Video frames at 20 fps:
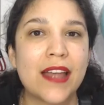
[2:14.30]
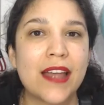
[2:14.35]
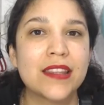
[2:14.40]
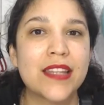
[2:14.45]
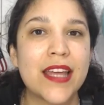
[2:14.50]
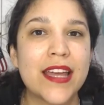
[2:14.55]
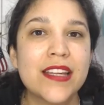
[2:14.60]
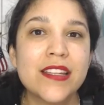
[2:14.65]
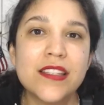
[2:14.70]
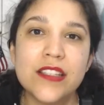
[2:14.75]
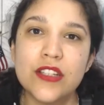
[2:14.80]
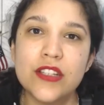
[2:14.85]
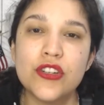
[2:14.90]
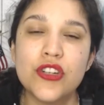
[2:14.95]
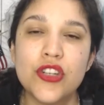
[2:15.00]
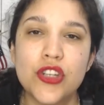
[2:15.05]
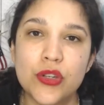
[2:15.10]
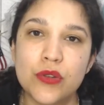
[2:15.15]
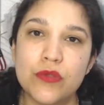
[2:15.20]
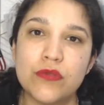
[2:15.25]
Langston
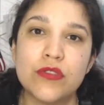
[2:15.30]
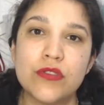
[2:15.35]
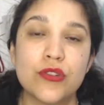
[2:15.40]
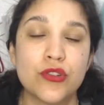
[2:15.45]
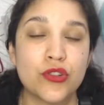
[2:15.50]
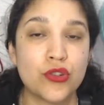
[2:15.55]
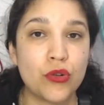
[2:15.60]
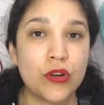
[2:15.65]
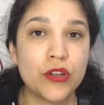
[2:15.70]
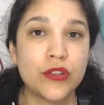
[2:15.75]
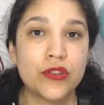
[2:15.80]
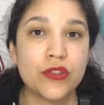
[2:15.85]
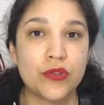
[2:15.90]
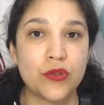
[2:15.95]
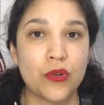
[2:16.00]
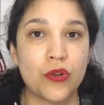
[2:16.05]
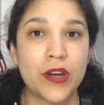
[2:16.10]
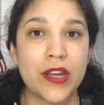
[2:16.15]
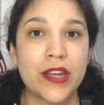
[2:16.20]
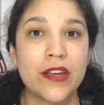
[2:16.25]
Hughes' short
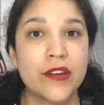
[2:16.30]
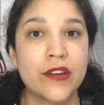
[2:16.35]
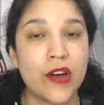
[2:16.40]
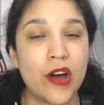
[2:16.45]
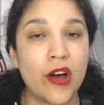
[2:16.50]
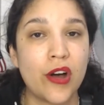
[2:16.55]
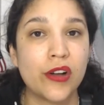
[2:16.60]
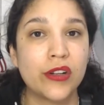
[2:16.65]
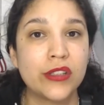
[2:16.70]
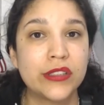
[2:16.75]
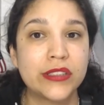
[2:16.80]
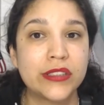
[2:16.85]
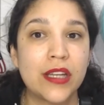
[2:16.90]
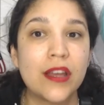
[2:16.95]
story called